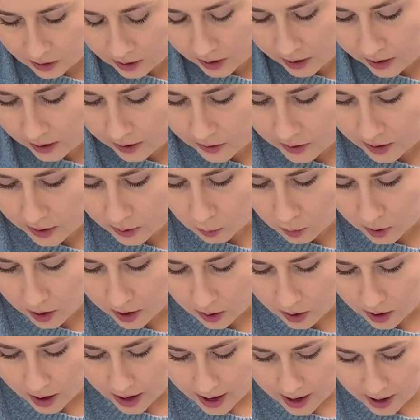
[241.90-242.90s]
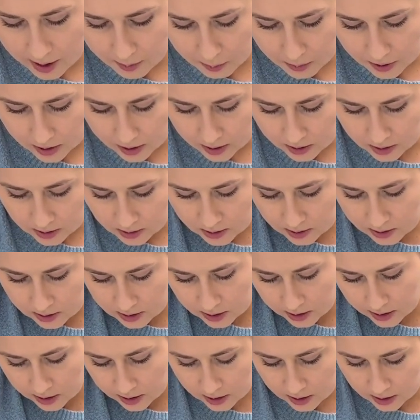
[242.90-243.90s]
And then what happens
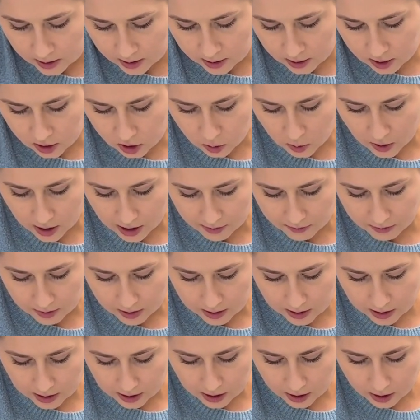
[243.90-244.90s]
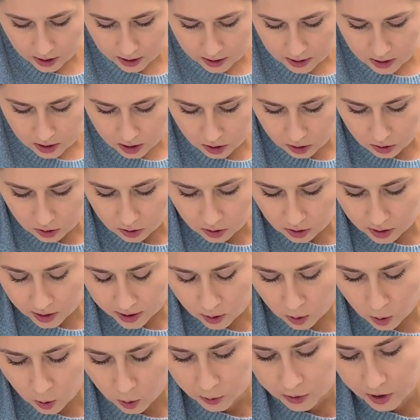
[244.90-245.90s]
is you have an area to
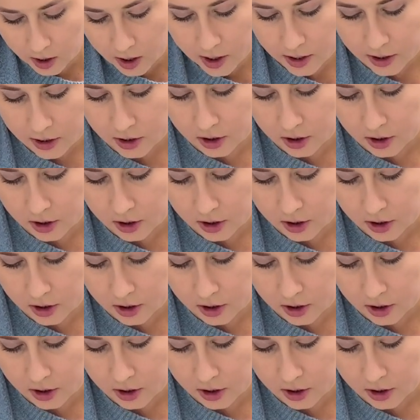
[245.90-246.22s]
hold on